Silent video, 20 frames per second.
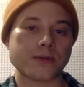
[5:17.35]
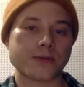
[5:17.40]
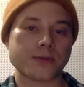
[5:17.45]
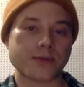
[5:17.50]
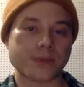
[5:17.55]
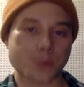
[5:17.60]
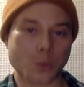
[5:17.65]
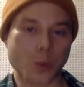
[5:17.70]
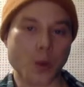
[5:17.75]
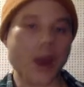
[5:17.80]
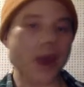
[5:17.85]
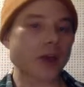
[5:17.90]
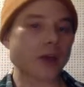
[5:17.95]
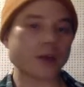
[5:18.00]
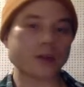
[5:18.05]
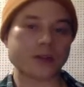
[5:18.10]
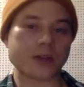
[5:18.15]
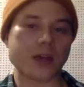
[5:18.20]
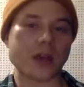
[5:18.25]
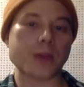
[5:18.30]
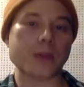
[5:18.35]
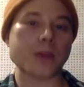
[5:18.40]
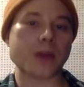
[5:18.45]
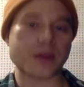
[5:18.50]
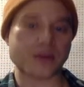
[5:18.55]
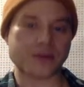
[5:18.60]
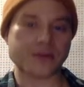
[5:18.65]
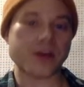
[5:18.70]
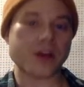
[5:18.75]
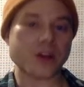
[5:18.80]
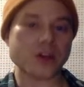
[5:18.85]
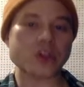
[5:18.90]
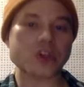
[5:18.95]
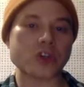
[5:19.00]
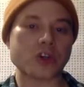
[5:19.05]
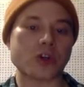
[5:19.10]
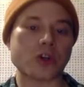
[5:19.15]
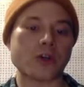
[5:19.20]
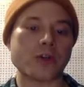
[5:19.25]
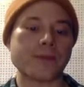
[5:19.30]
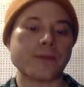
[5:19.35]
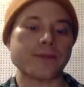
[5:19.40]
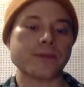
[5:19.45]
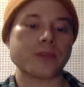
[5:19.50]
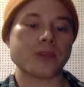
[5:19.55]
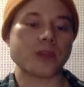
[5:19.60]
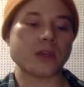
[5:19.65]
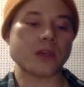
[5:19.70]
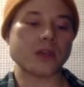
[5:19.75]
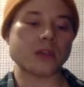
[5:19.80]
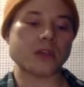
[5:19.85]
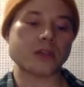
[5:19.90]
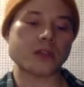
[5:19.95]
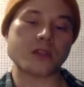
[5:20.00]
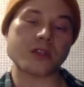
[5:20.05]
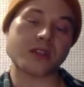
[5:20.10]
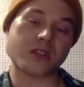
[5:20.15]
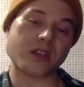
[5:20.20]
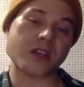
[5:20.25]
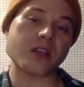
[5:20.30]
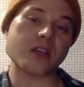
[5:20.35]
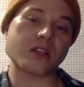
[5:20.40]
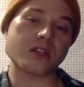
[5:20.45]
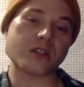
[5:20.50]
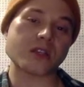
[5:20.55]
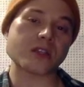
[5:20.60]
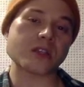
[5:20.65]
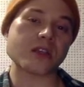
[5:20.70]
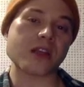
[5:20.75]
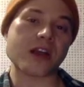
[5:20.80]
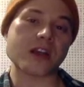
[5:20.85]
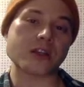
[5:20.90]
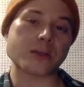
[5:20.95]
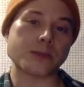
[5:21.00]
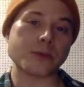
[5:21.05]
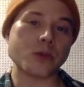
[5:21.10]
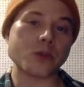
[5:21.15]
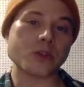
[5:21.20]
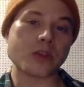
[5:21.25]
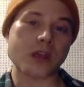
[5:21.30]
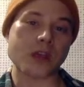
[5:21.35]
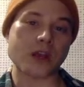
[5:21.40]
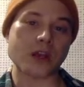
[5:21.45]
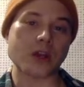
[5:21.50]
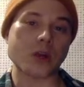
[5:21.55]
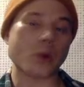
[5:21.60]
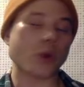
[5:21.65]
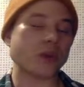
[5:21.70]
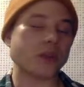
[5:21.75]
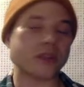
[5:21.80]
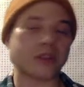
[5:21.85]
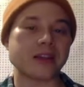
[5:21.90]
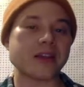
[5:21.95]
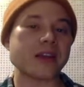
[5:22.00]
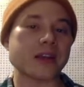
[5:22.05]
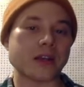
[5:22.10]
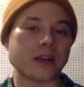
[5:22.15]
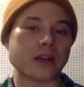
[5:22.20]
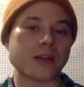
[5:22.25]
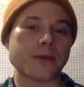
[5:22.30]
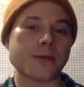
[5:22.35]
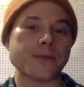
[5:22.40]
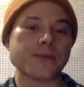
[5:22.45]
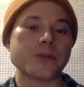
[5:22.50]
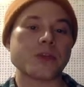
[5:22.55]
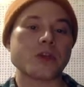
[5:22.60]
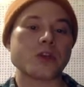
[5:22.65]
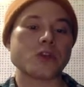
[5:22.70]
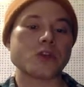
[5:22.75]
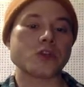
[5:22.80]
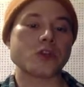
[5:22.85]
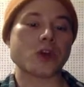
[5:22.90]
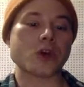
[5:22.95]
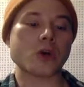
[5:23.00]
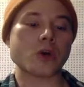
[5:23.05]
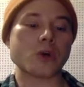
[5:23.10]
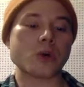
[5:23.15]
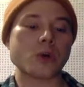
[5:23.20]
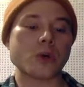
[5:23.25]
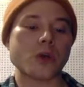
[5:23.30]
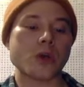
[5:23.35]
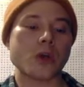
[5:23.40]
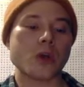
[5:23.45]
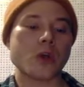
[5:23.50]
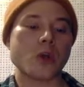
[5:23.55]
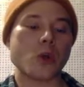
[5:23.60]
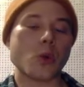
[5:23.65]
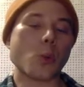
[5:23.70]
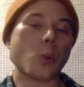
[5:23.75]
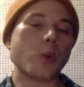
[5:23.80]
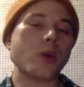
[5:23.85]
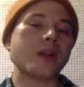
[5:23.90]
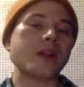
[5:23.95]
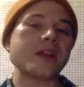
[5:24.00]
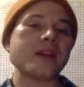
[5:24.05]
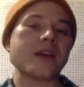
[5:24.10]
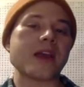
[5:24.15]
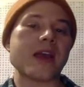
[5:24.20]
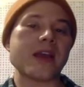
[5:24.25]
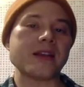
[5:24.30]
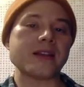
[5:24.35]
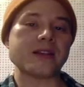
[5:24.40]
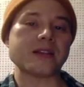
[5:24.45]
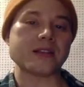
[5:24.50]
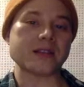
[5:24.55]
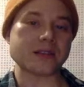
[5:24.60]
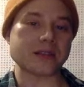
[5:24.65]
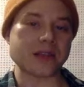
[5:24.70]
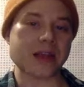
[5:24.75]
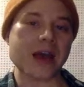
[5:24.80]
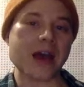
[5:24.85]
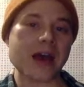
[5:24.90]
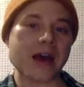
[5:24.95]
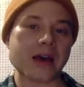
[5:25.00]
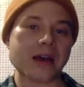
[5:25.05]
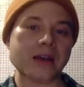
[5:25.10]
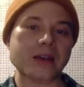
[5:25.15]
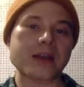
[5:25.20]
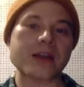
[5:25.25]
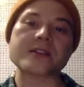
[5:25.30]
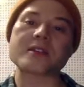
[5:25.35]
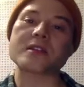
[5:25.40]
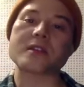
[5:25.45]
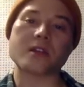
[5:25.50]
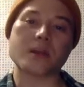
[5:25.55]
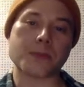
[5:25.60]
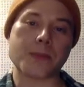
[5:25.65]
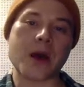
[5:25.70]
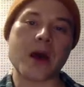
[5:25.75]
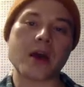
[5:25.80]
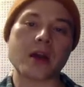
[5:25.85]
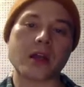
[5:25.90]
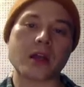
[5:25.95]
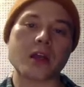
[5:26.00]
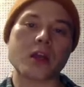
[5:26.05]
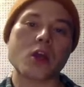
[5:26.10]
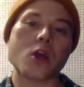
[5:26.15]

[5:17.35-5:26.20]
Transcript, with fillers: wild type and functional is diseased slash mutated or deleted so willie hates his dad that's the mnemonic